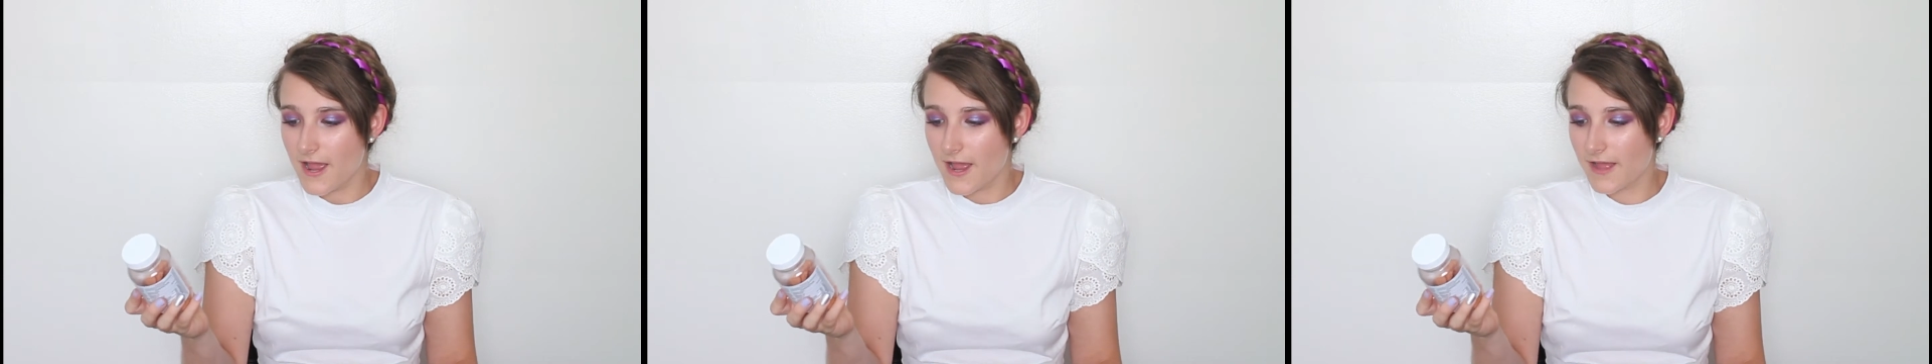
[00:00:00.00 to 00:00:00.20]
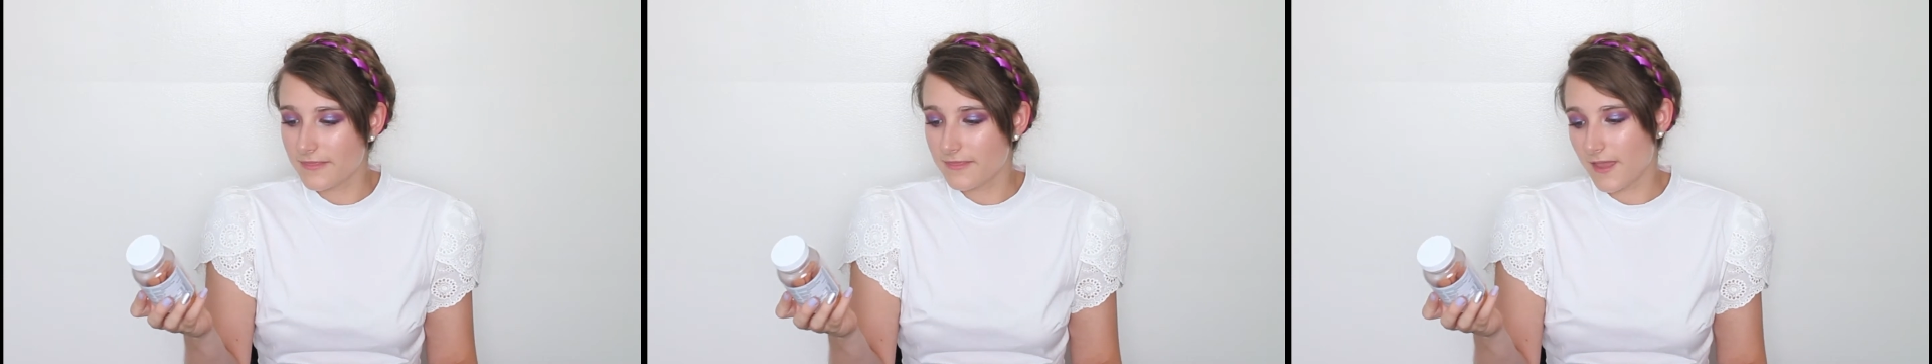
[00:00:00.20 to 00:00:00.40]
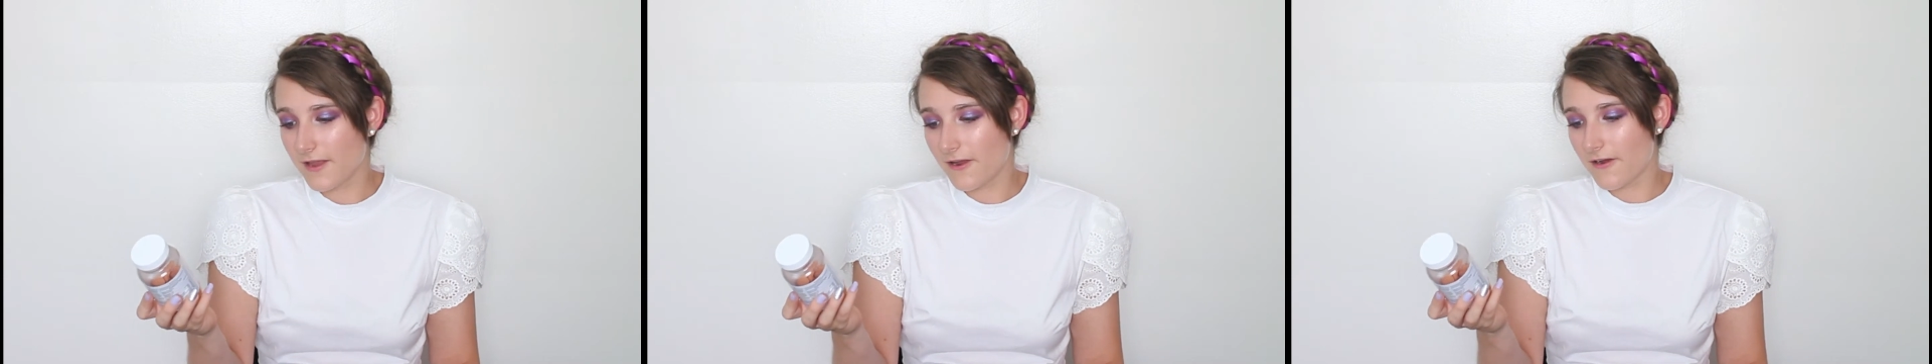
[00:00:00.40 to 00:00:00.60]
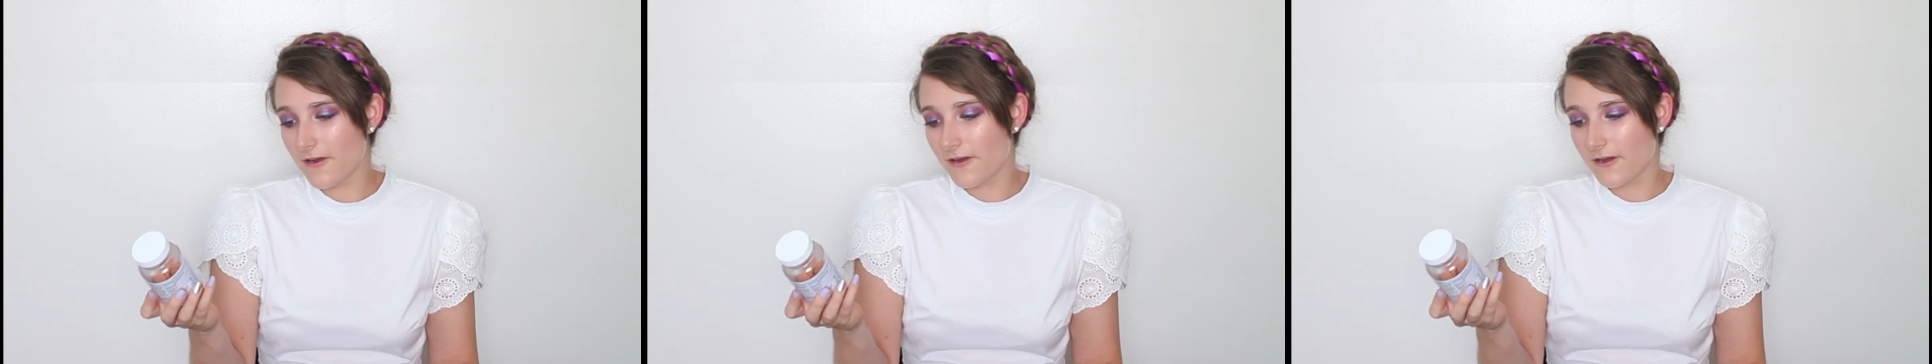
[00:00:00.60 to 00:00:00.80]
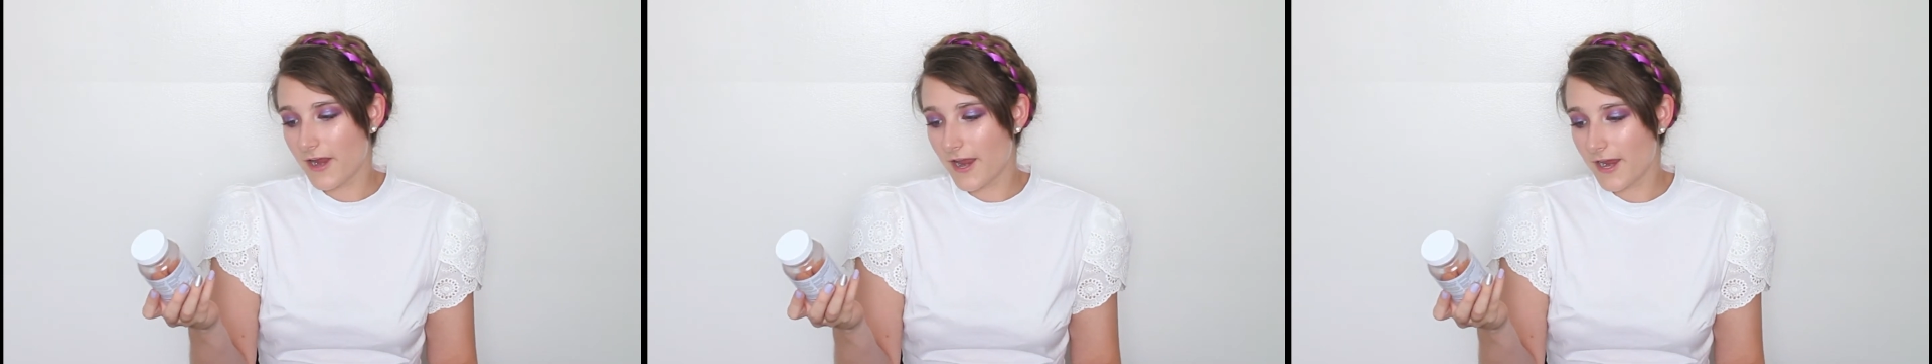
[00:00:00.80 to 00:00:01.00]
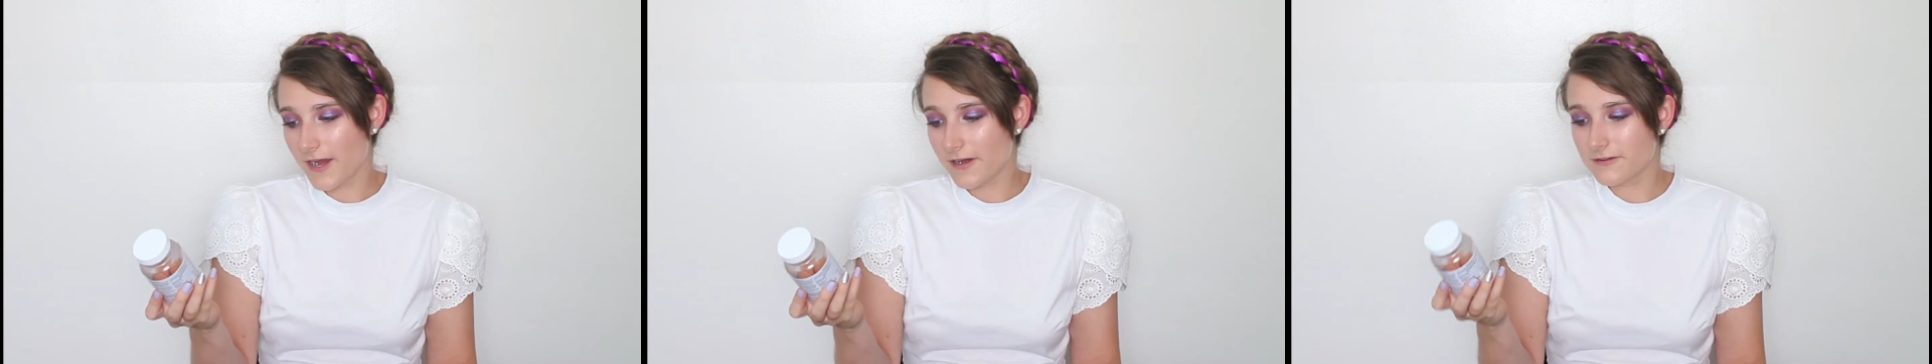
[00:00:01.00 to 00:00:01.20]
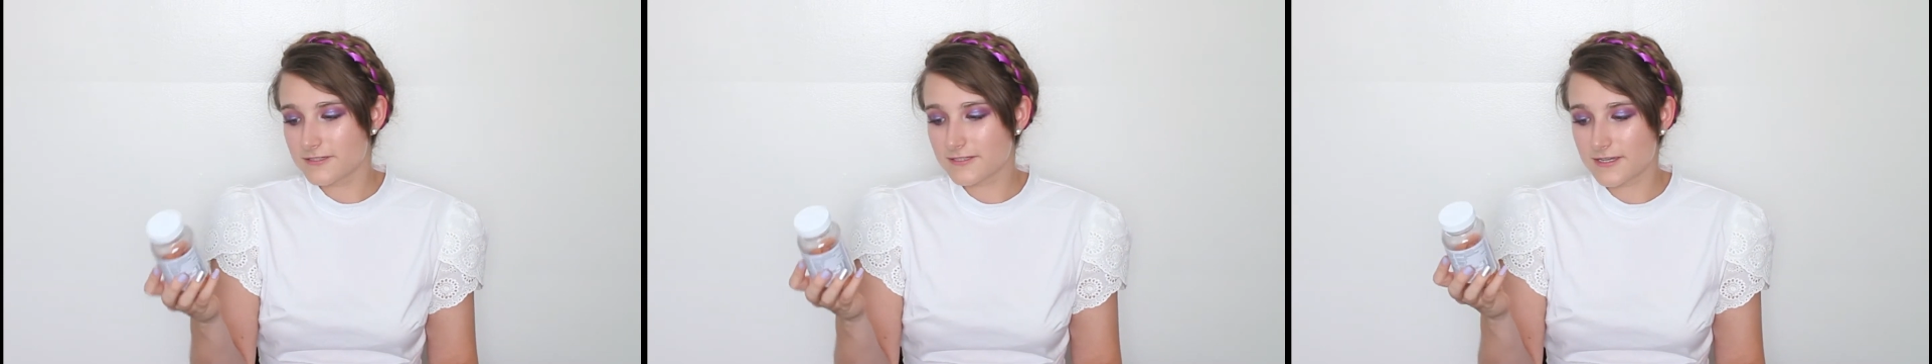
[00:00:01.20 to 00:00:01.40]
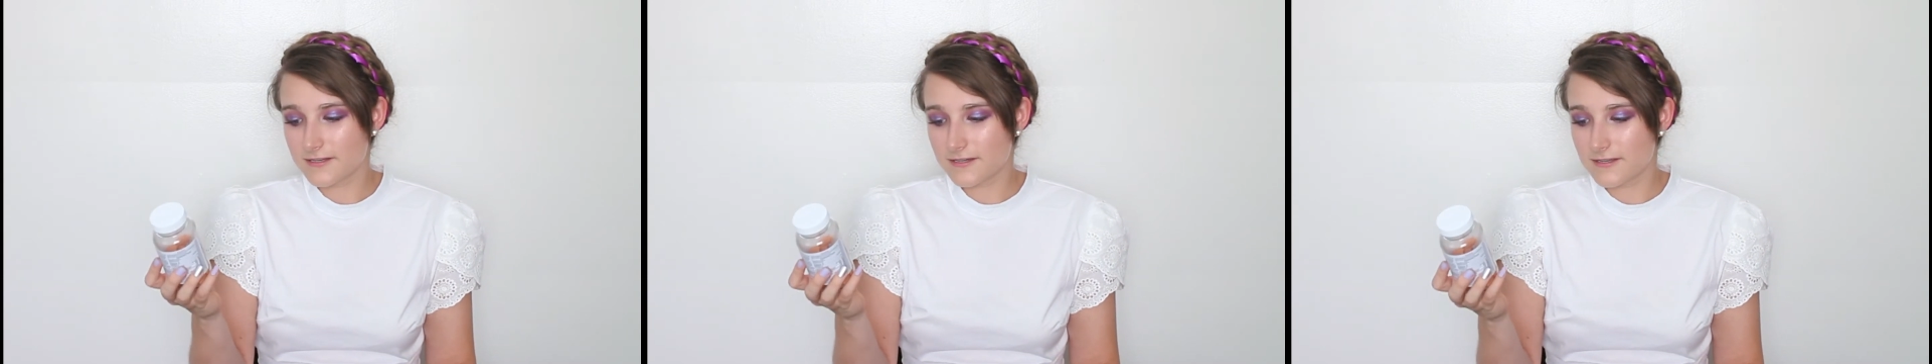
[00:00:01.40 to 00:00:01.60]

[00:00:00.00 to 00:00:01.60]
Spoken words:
and they are hair, skin,